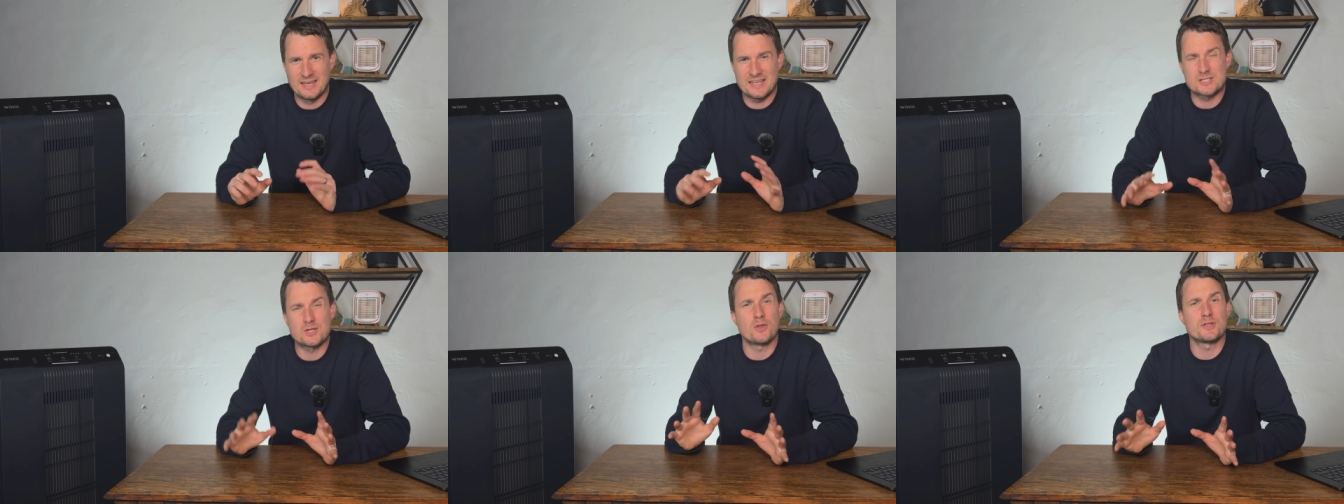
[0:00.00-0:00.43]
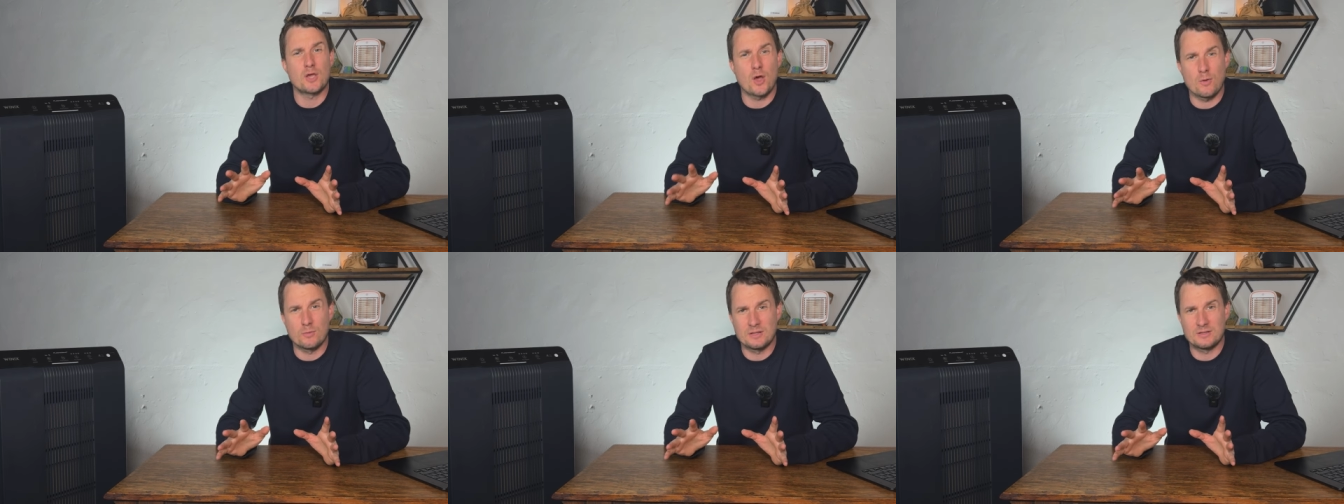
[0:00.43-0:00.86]
it's not the
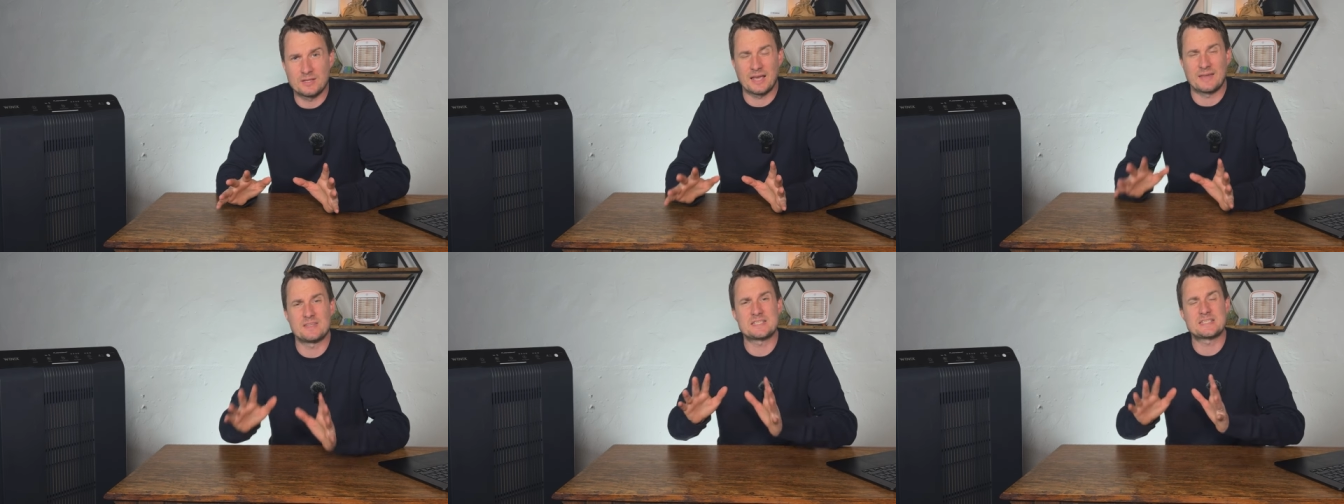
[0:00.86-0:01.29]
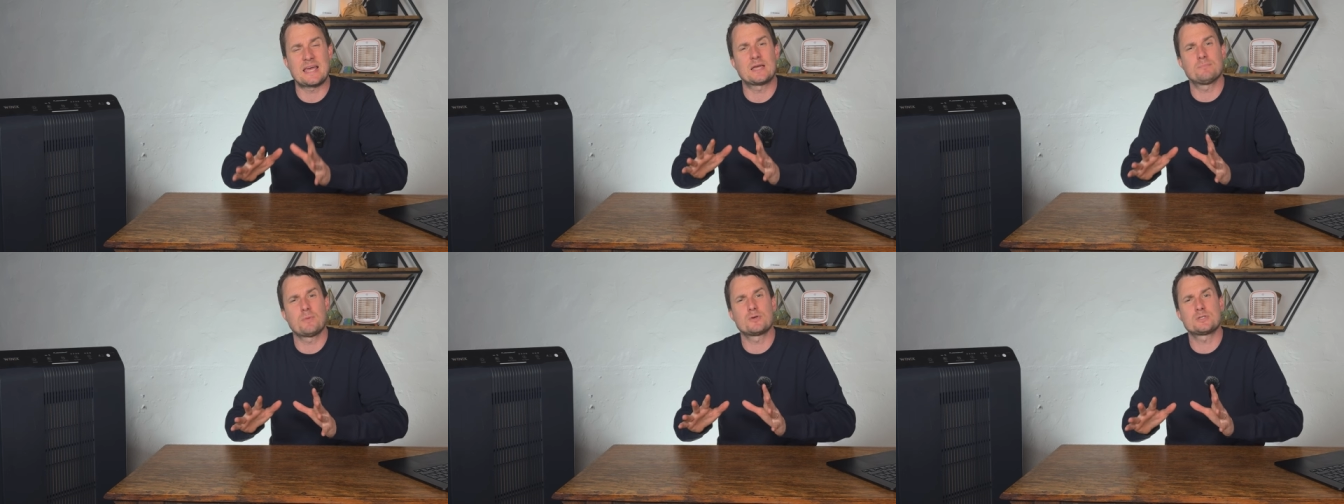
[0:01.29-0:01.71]
only thing, and the
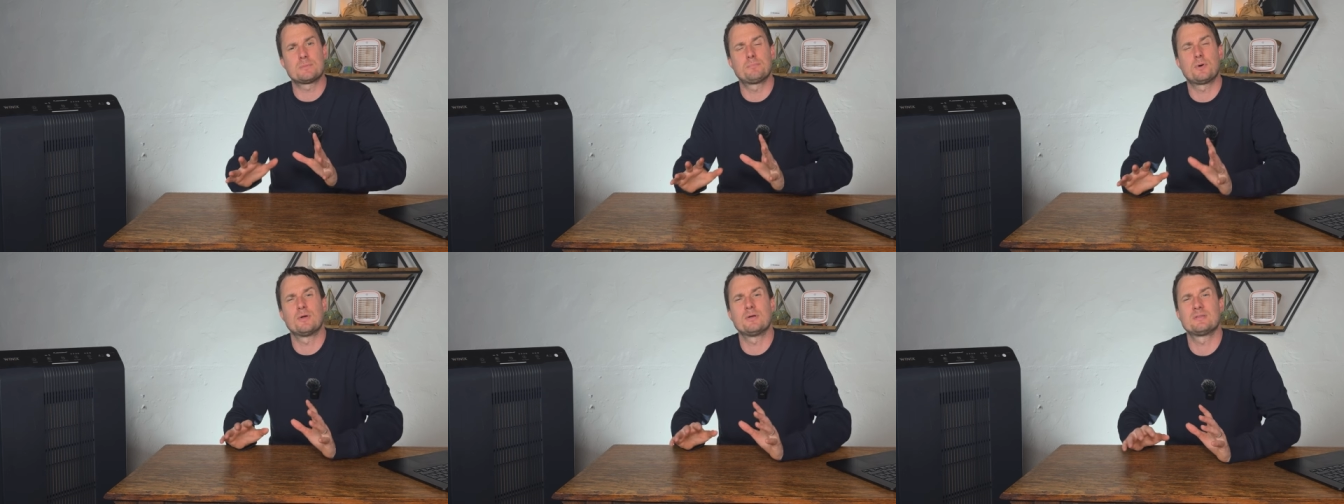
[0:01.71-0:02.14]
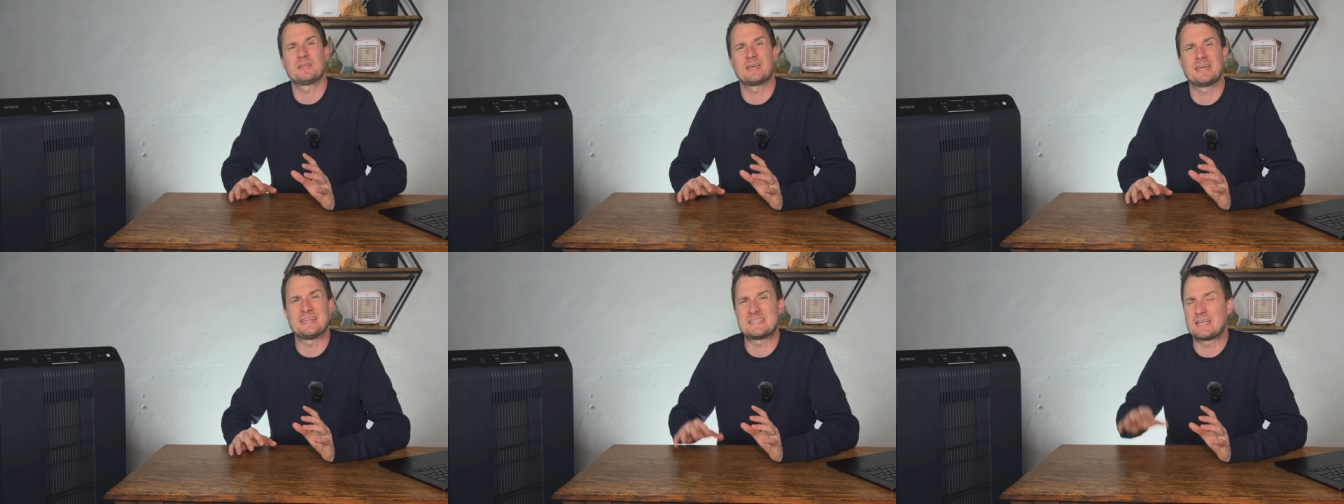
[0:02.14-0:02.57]
second most important
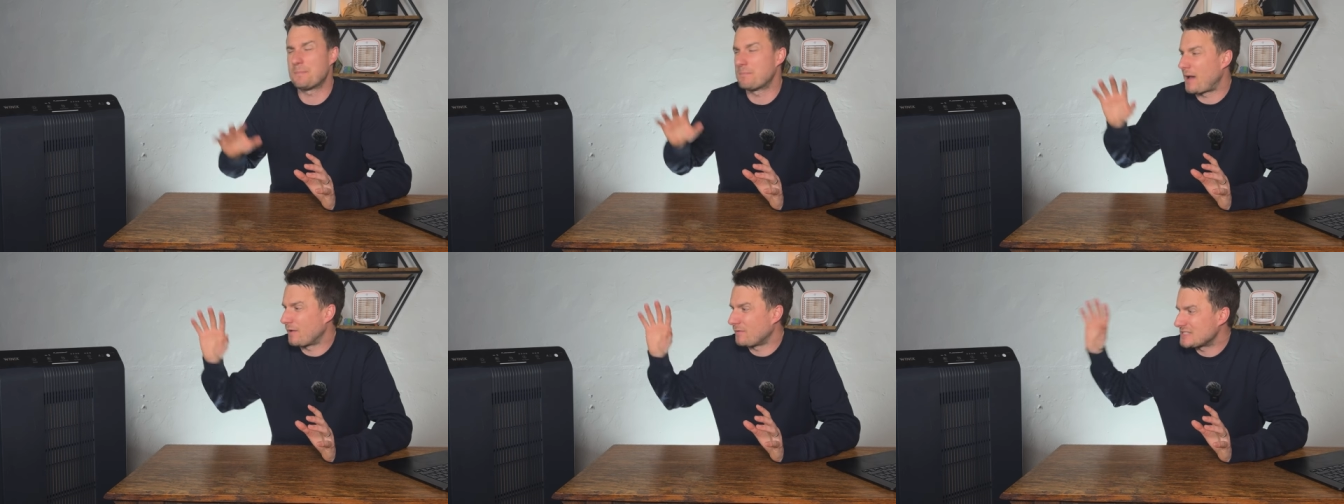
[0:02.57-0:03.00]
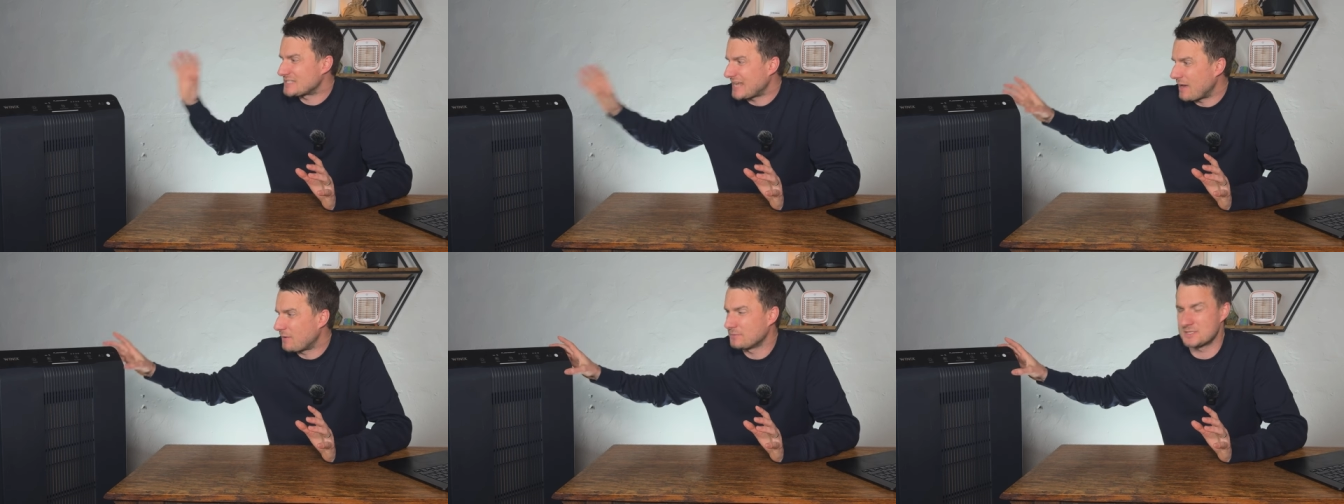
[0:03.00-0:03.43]
thing is the amount of
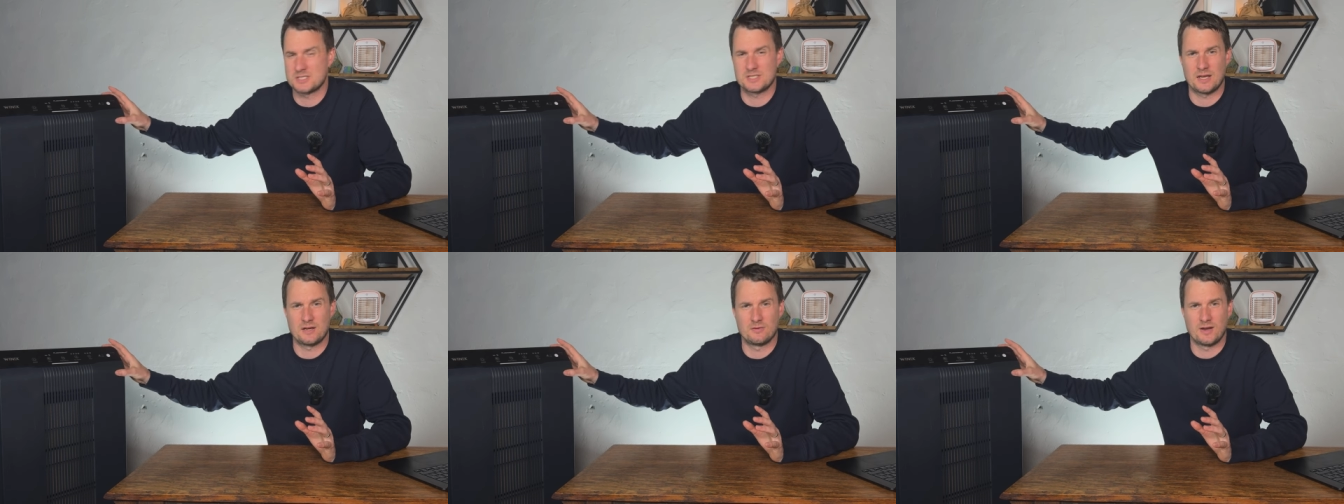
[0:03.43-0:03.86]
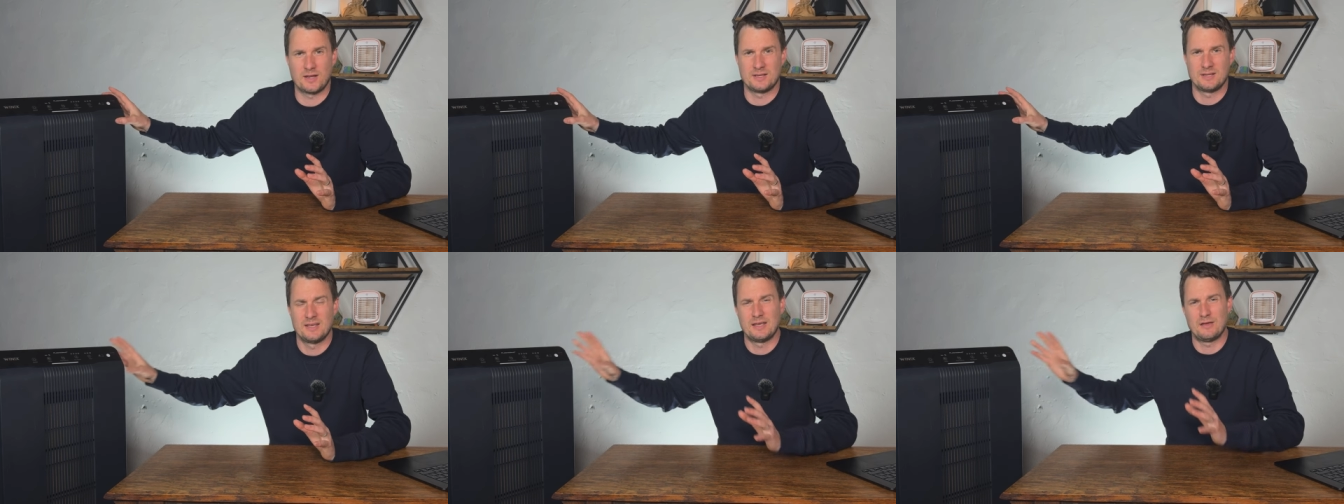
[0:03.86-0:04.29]
sound that's generated.